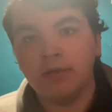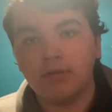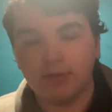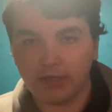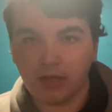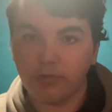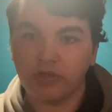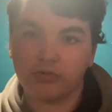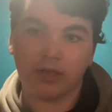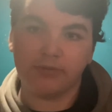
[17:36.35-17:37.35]
Like, comment,
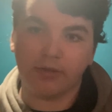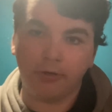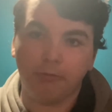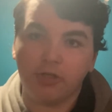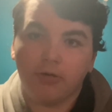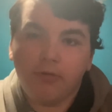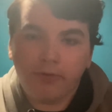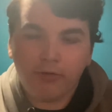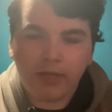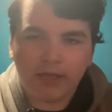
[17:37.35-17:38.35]
subscribe, tell me what I should
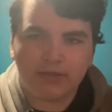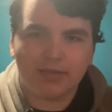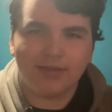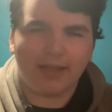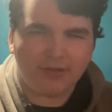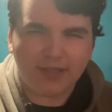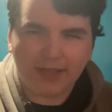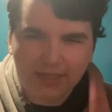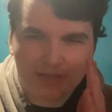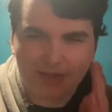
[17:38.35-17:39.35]
review next.
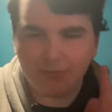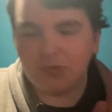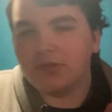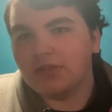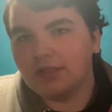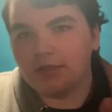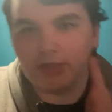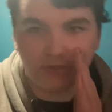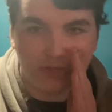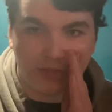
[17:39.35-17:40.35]
That
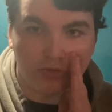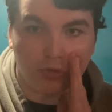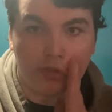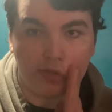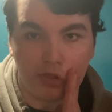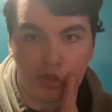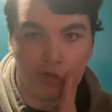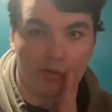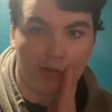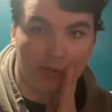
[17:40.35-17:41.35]
was a nice
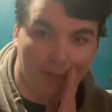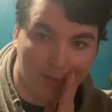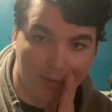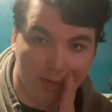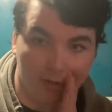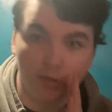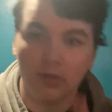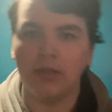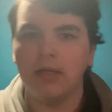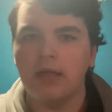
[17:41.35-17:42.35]
transition on my part.
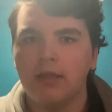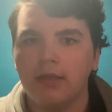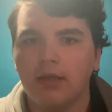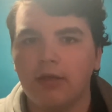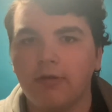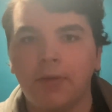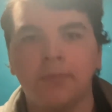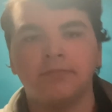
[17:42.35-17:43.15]
Anyway,